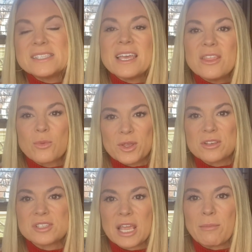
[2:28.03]
in the real
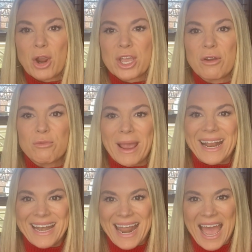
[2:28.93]
estate market right
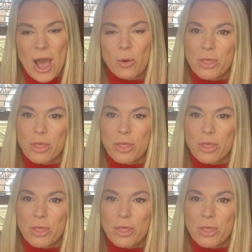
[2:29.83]
now?